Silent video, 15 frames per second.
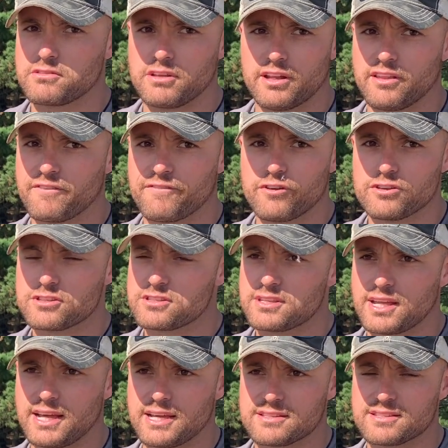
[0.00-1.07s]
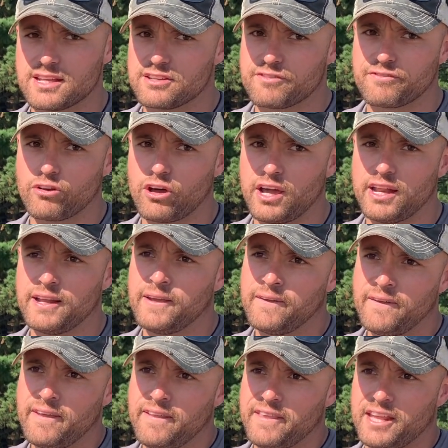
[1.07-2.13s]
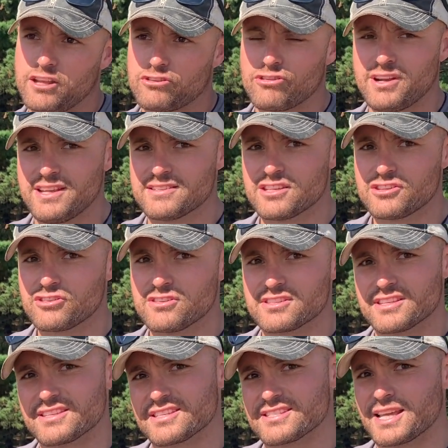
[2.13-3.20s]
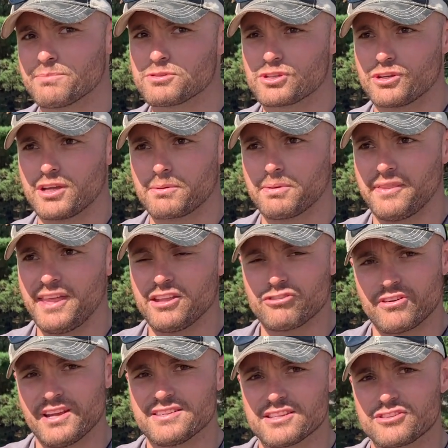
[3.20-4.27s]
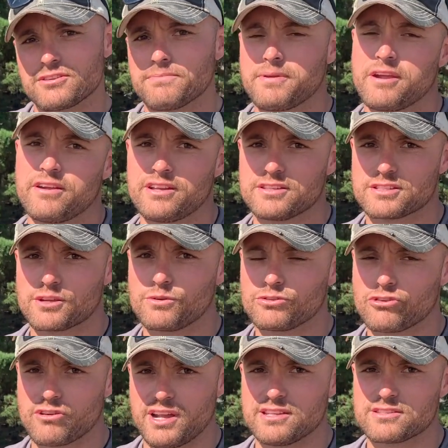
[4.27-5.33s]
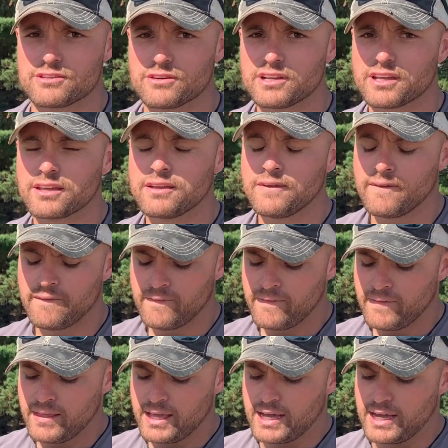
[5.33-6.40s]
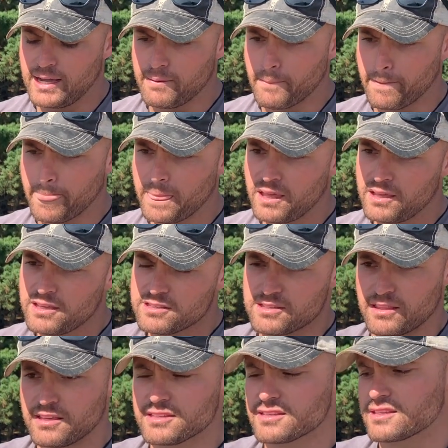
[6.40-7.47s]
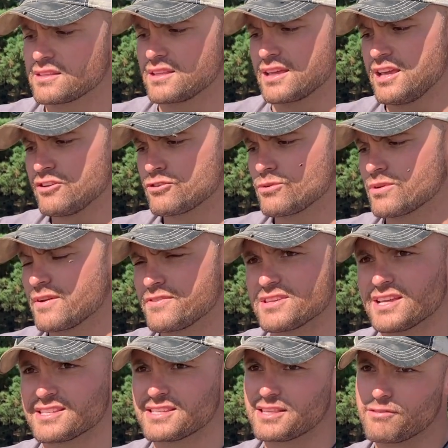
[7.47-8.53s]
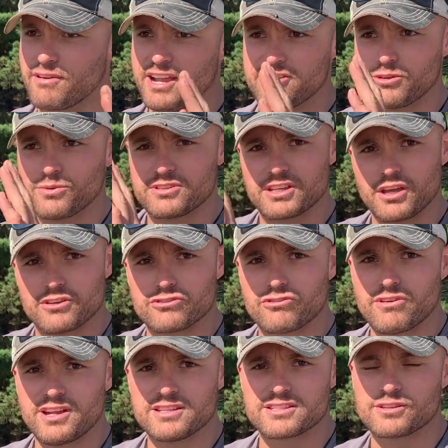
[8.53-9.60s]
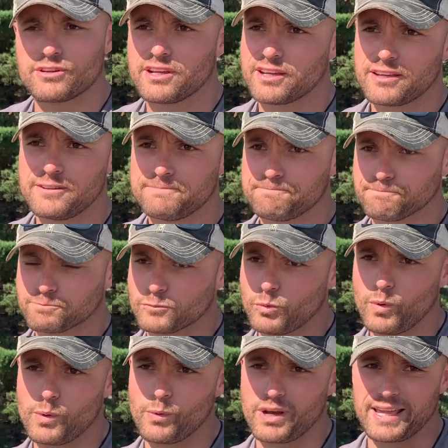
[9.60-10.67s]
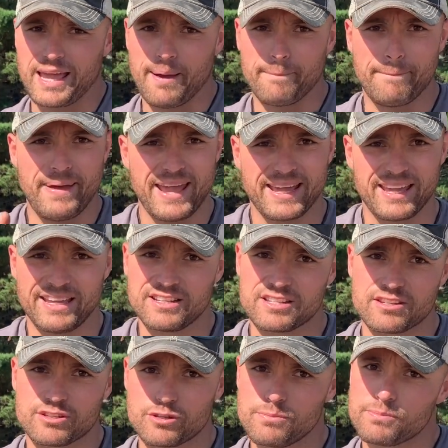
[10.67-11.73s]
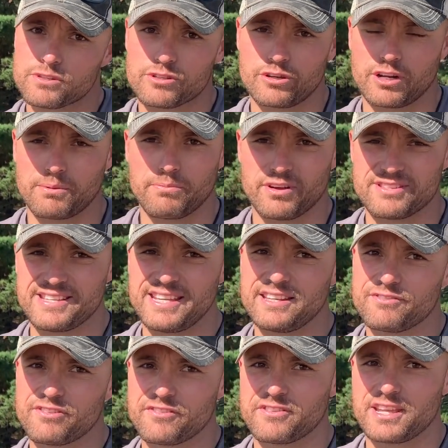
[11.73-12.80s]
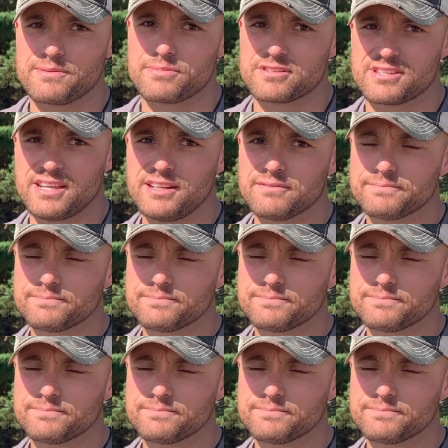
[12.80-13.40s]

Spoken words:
the first stage of flight. Then it transitions into subsonic, but that transition period is called transonic. So the Kestrel gives us the range at which it goes transonic. We want to come back into supersonic by 10 to 15%.